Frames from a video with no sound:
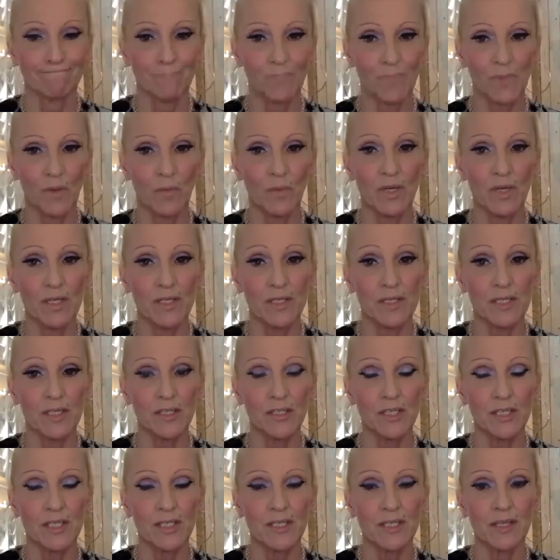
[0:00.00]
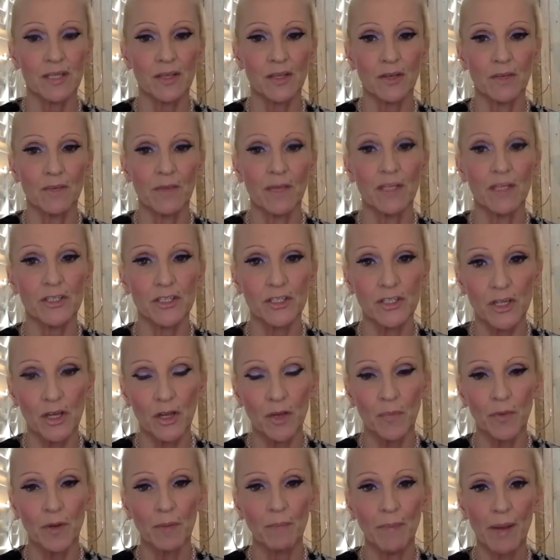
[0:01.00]
it's interesting that you mentioned
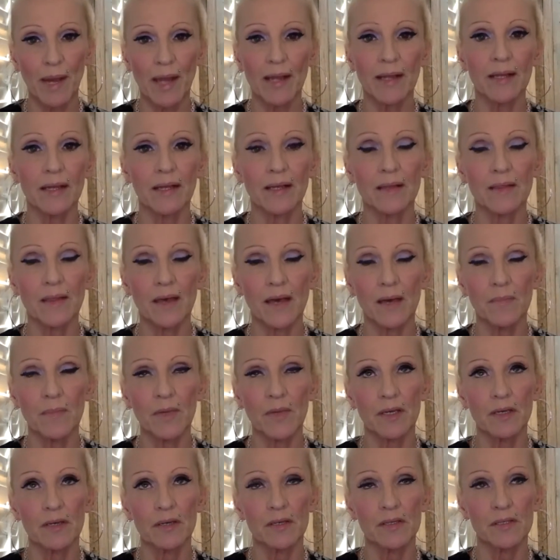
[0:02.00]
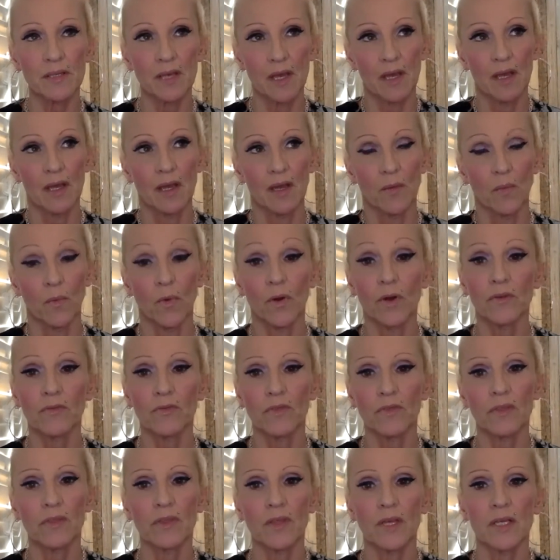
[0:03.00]
open banking there, because one of
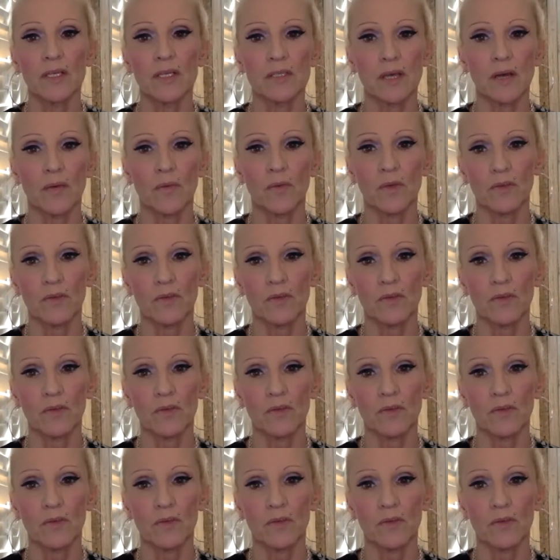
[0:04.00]
the things that we've